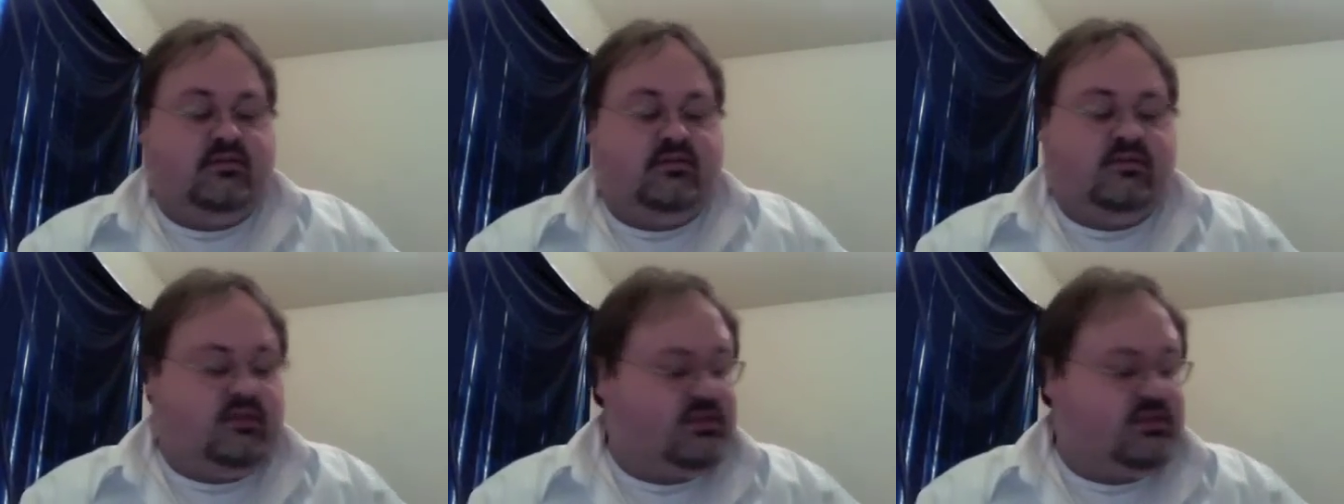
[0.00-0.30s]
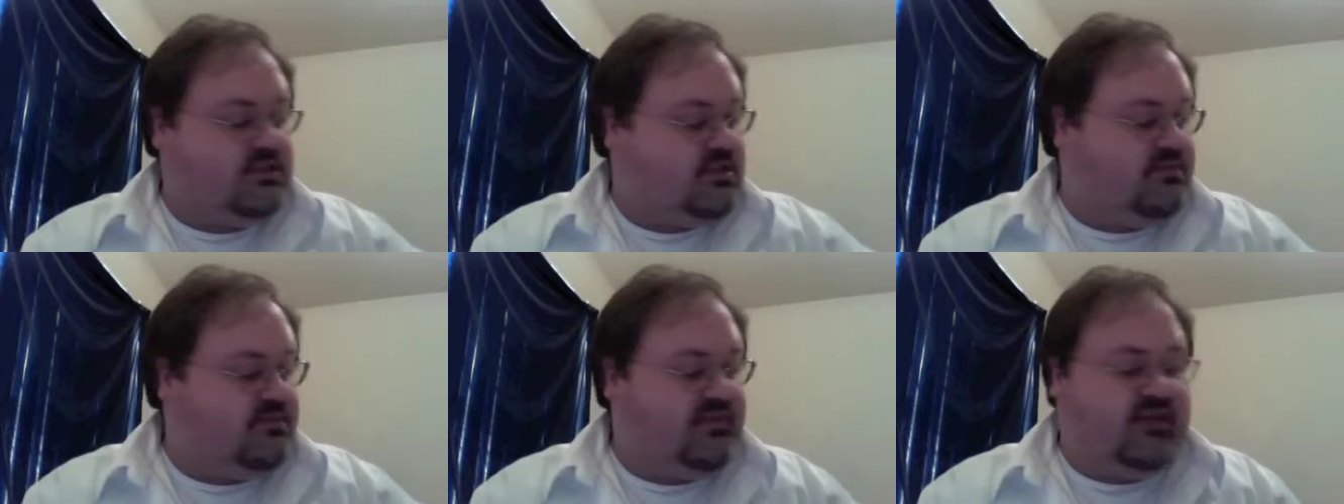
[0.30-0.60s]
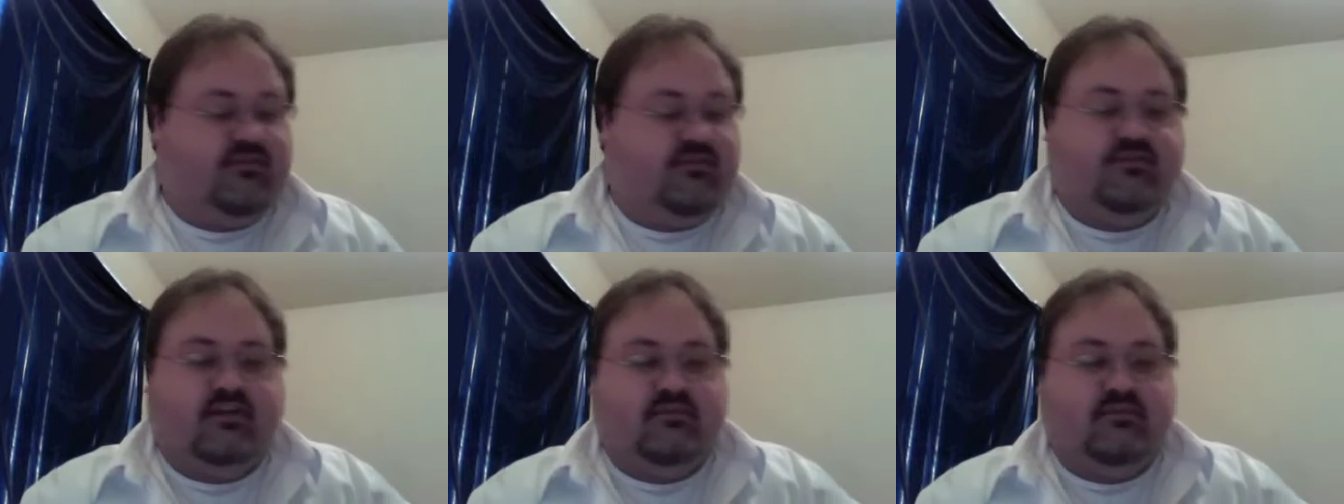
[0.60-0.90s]
this could be
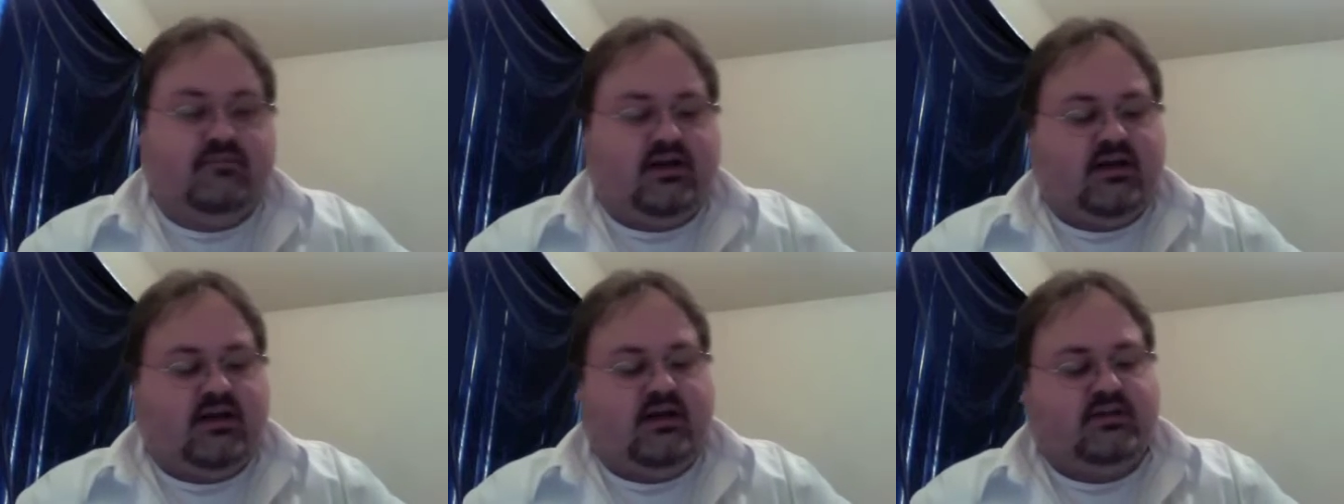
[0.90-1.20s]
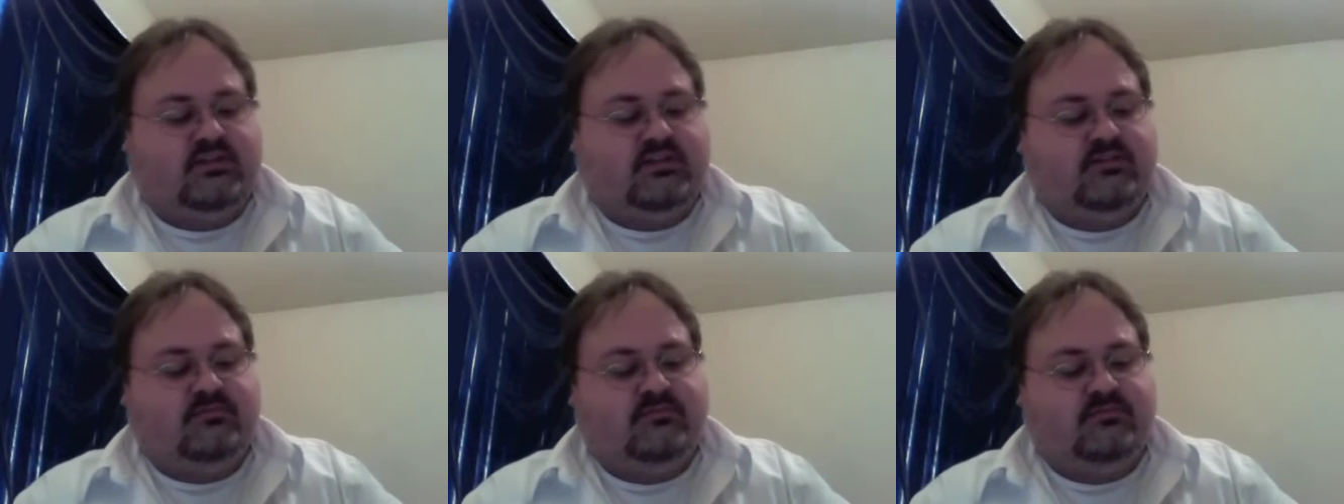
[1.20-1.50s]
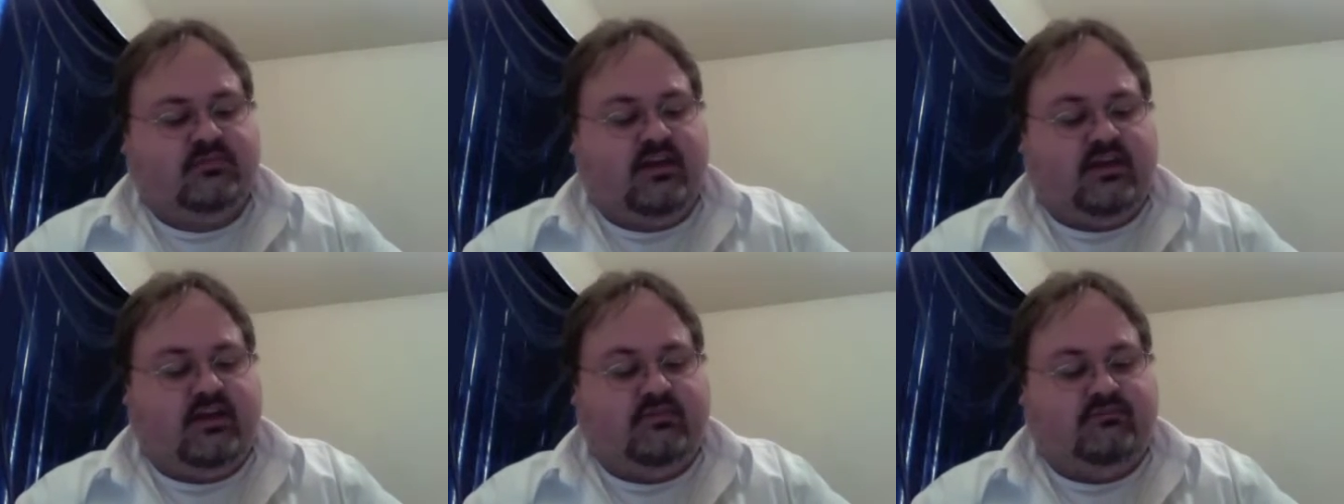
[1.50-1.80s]
a fun box.
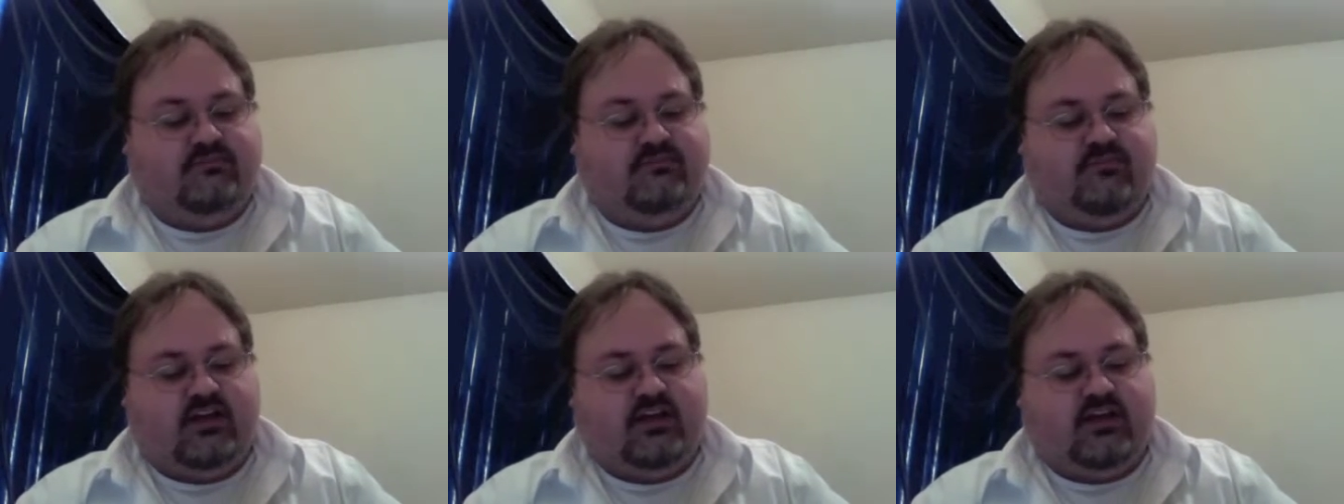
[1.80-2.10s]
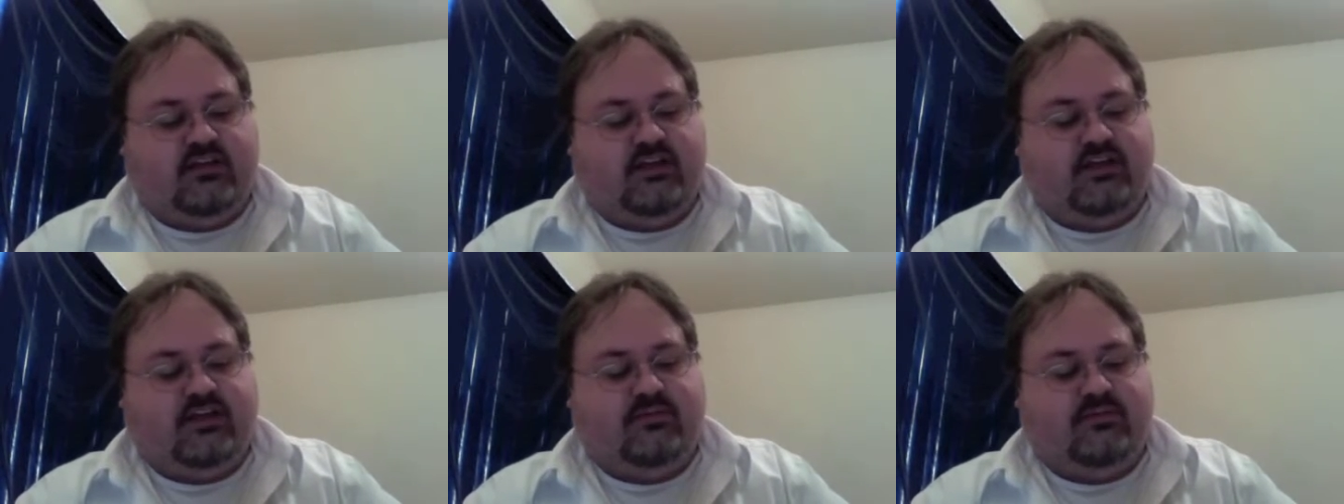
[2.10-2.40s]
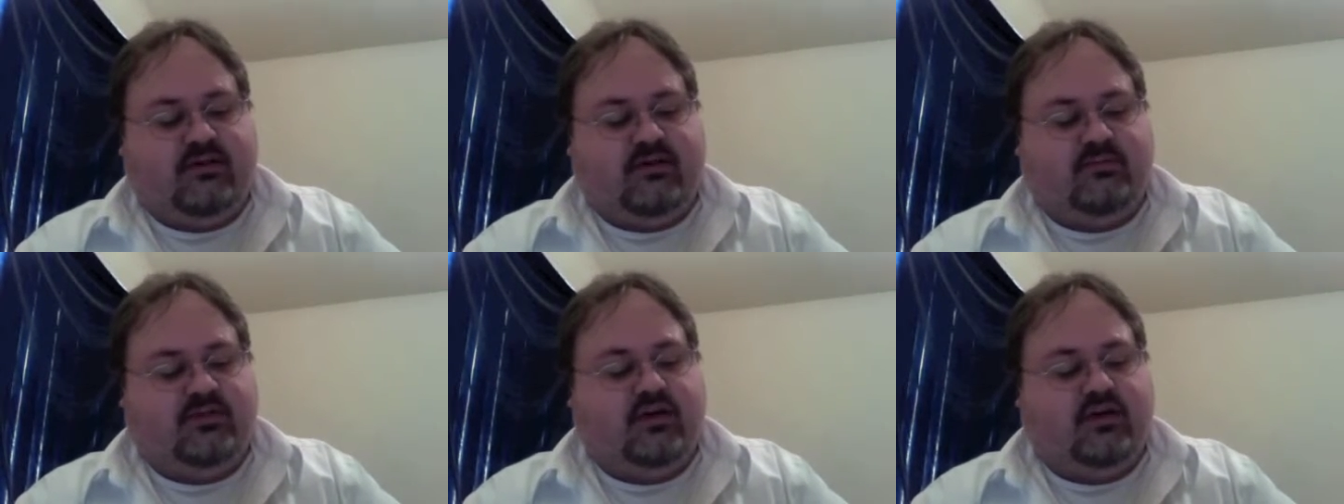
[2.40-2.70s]
And frankly, it
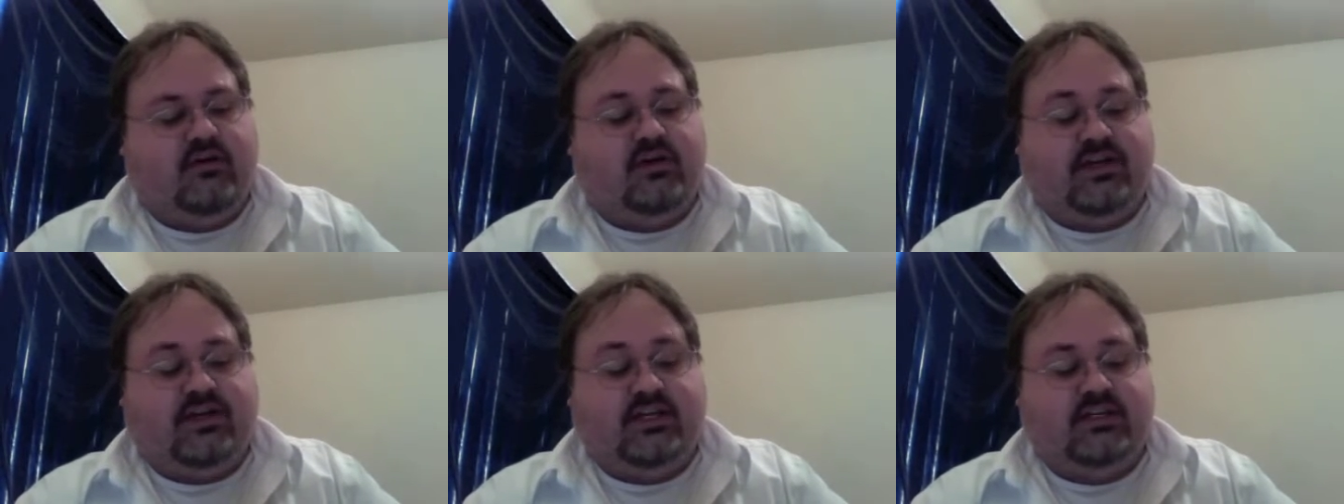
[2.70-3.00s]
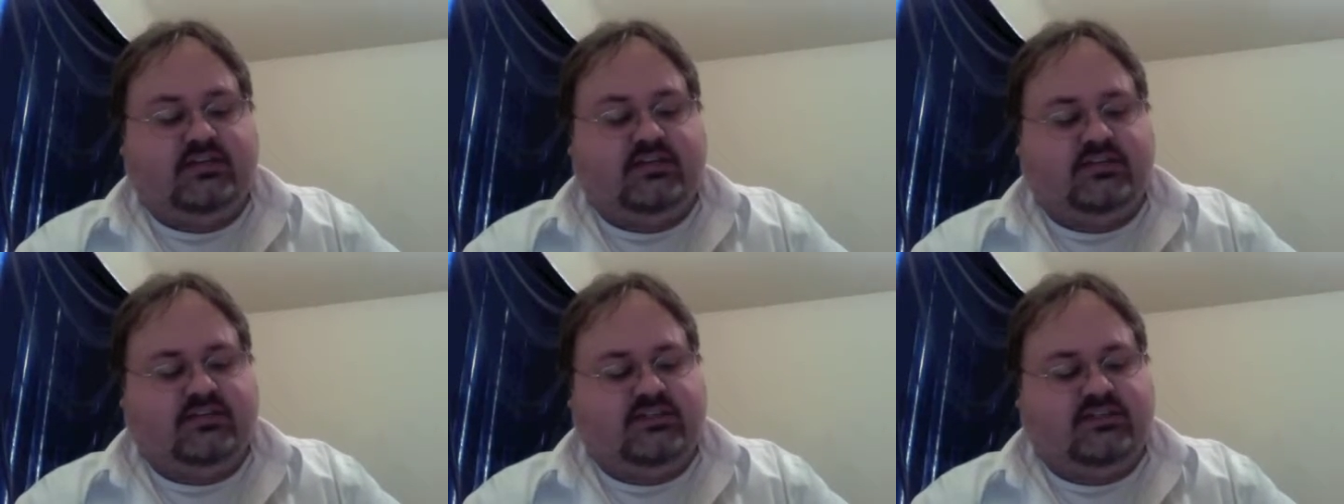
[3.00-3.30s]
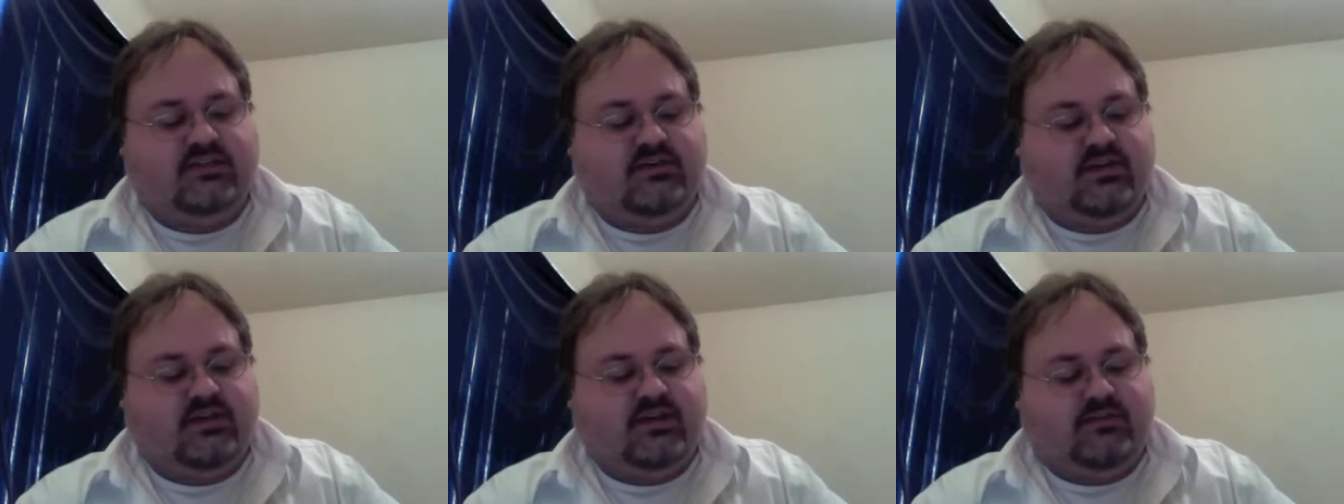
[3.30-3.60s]
probably already is
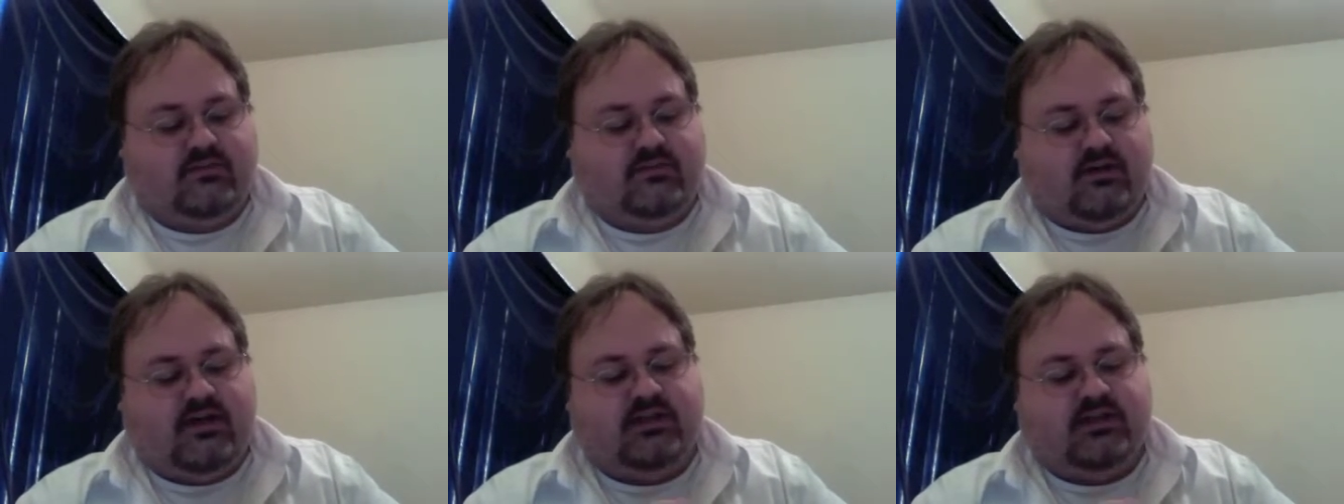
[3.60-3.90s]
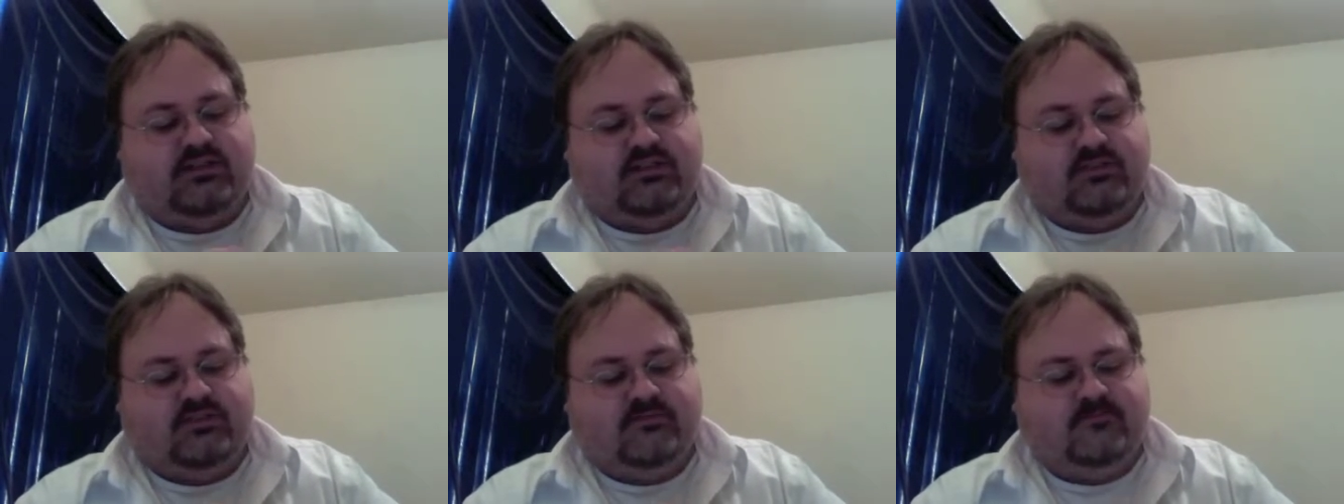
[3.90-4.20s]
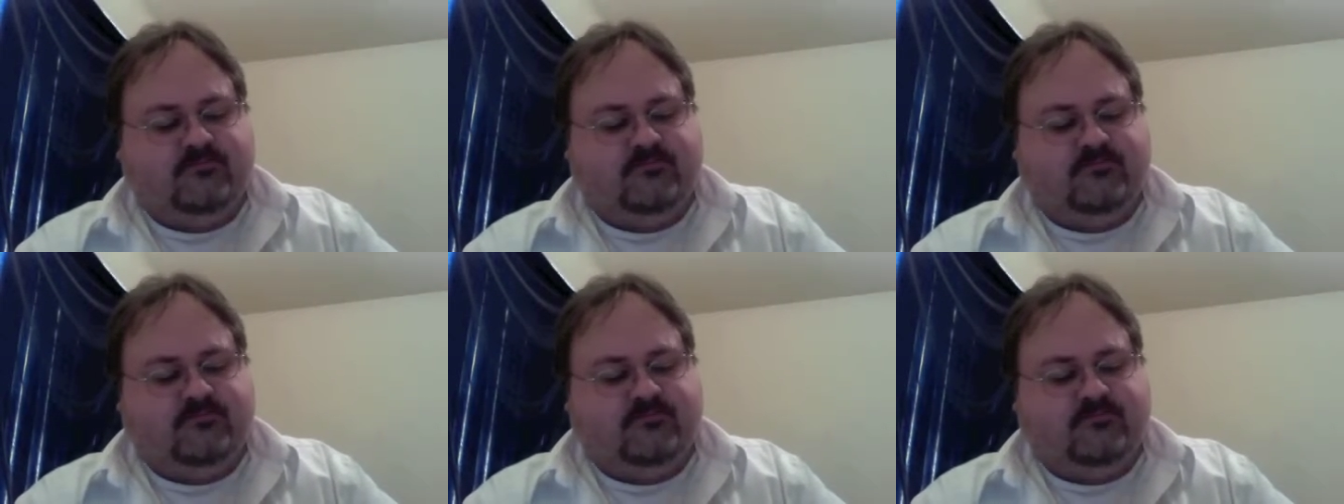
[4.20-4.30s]
considering the price.